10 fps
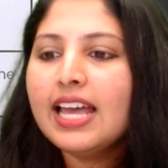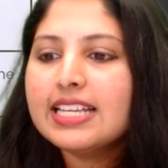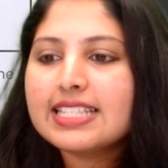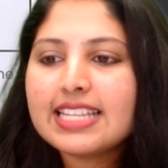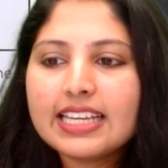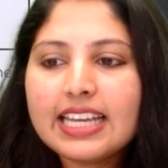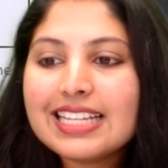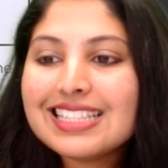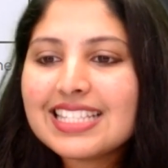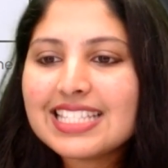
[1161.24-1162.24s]
See,
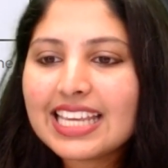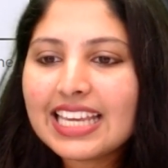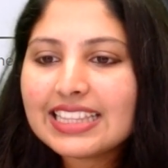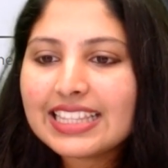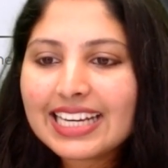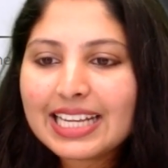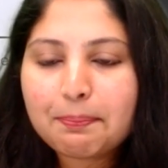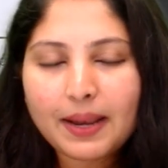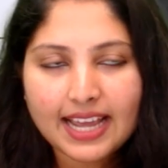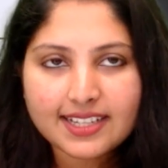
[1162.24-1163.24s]
in C3
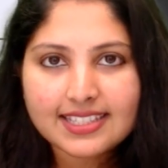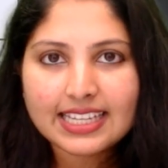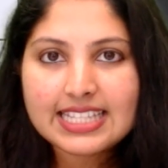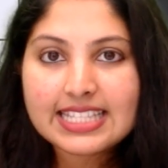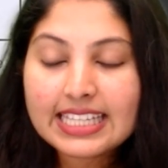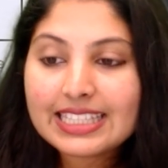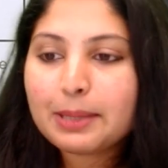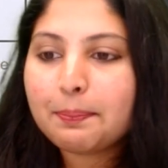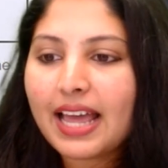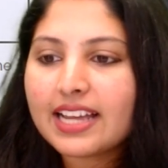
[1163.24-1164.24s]
plants
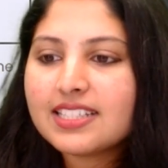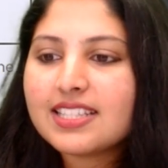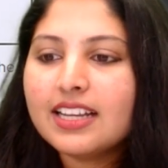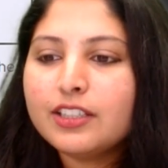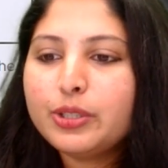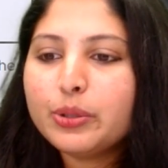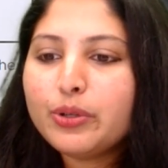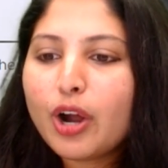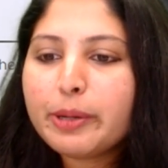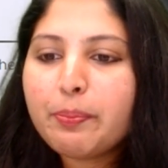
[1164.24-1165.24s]
do
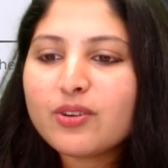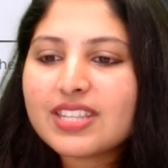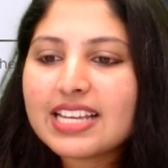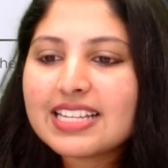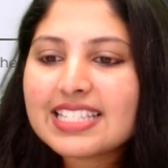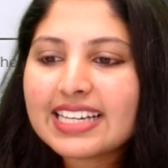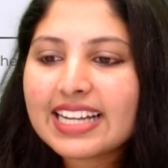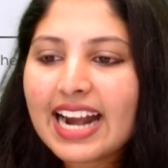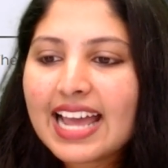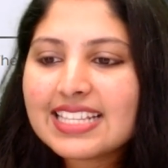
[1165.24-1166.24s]
not possess
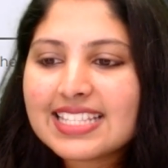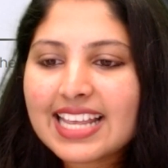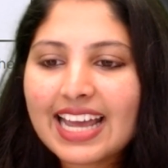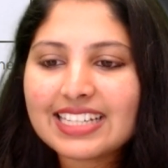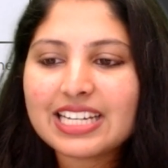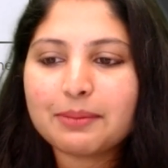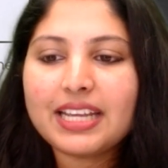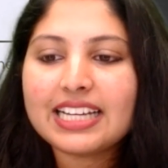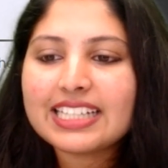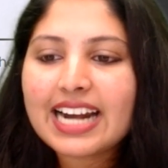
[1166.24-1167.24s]
crans
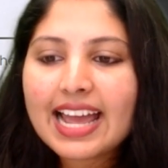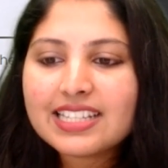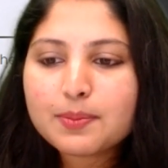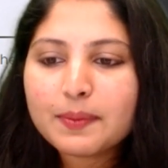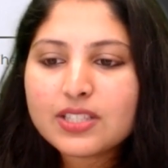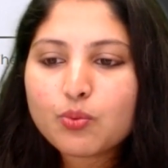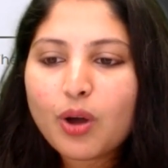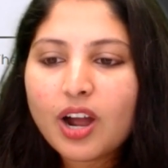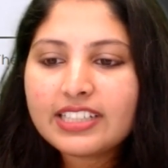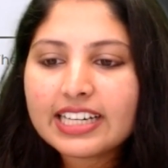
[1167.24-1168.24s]
anatomy. Crans means
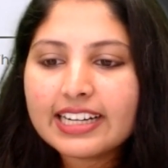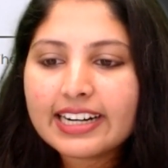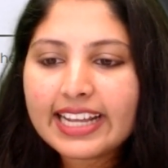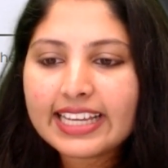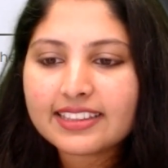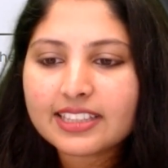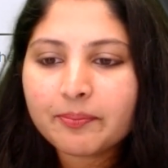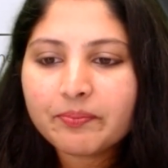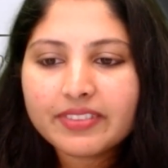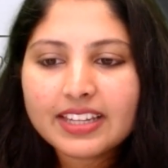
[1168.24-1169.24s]
what? Wreath,
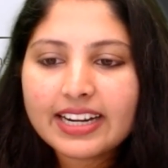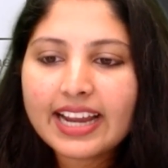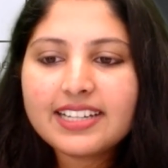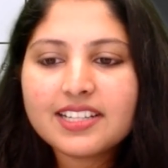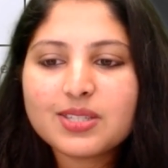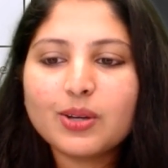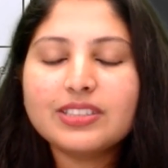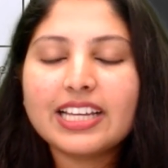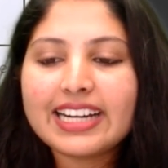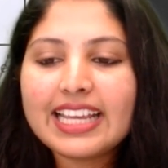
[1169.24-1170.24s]
right? So
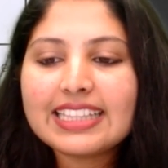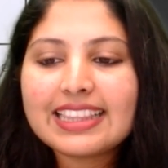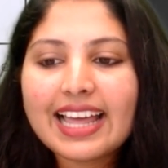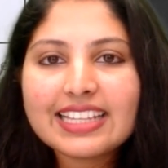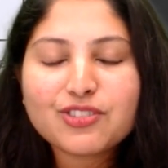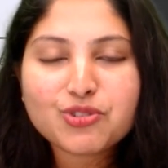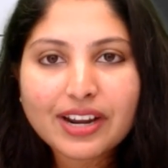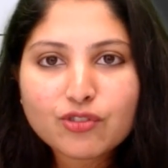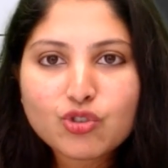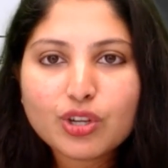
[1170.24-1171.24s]
the wreath-like
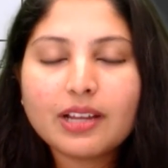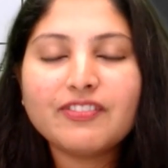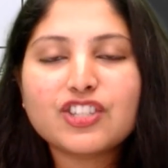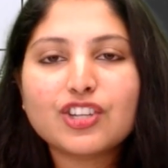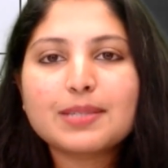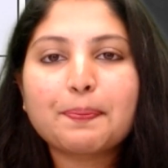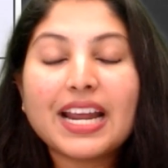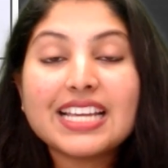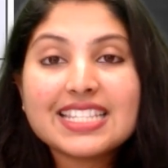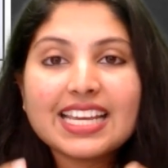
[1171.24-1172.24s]
structure which is
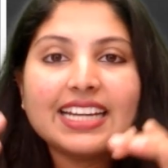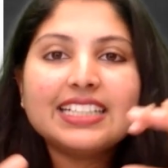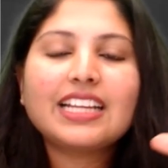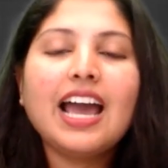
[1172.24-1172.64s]
present